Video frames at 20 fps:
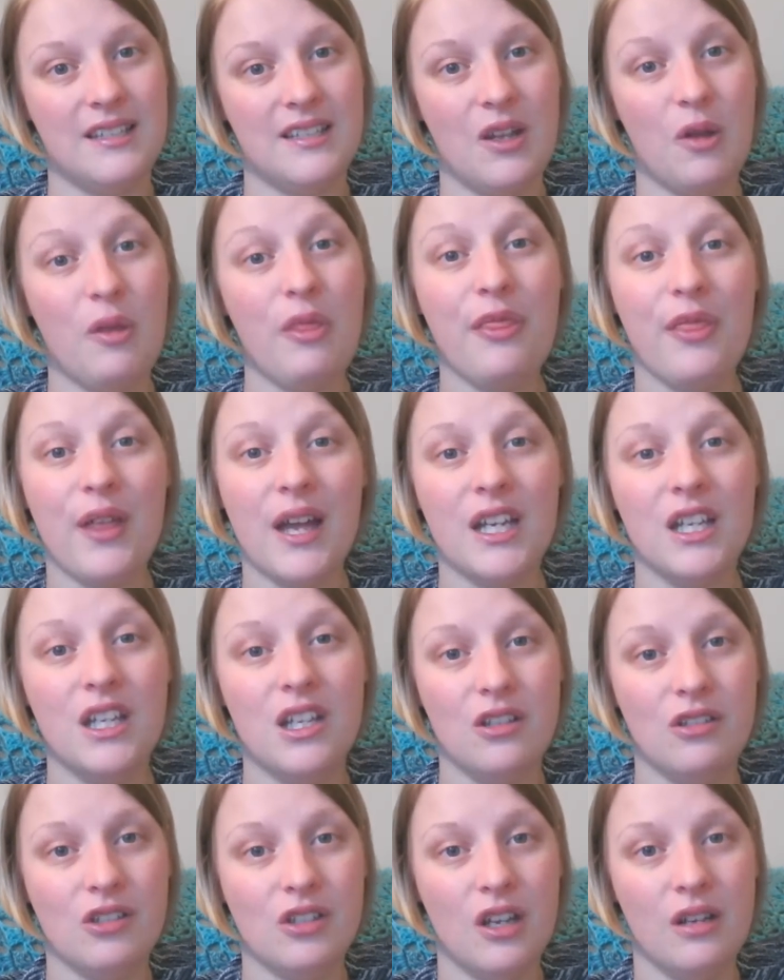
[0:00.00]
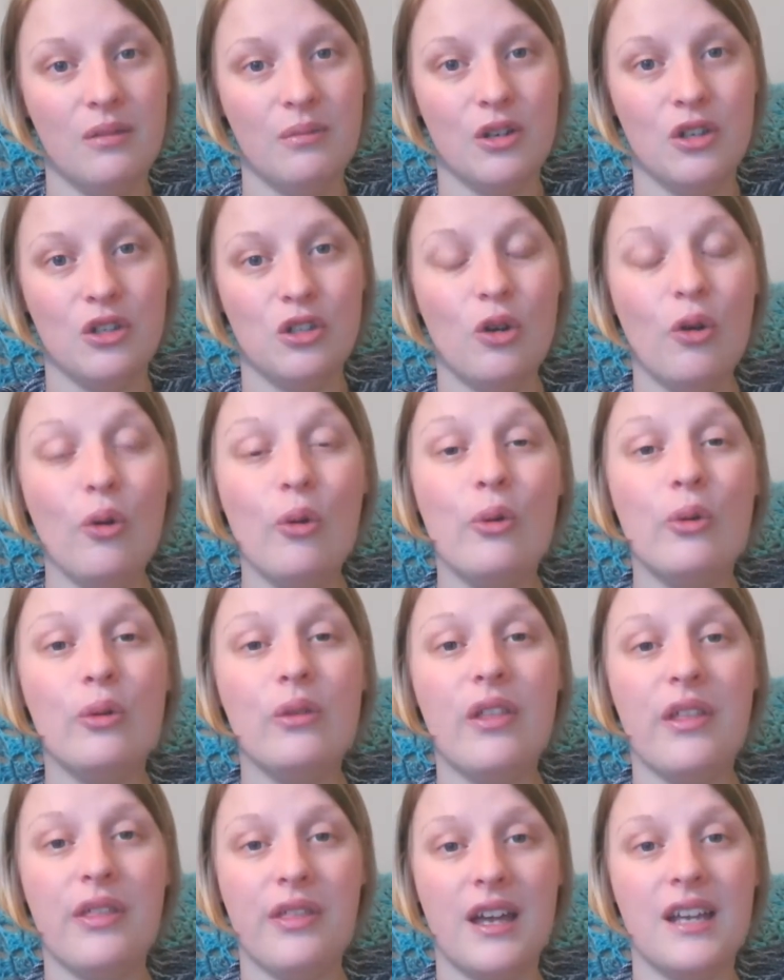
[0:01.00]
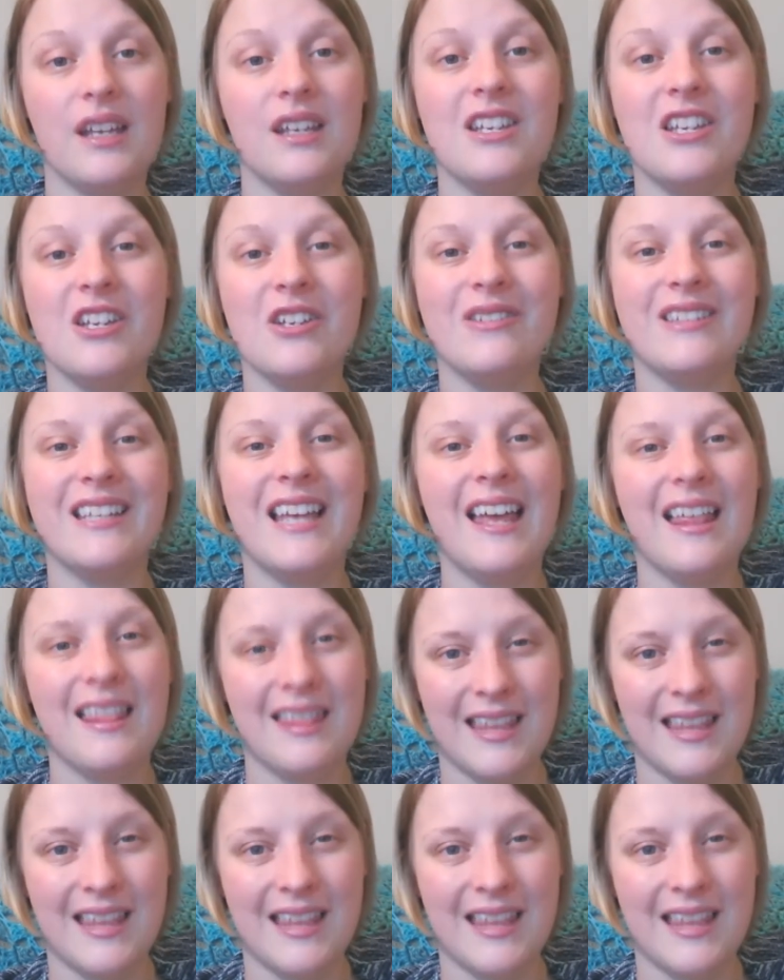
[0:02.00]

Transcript: So thank you so much, all the thank yous.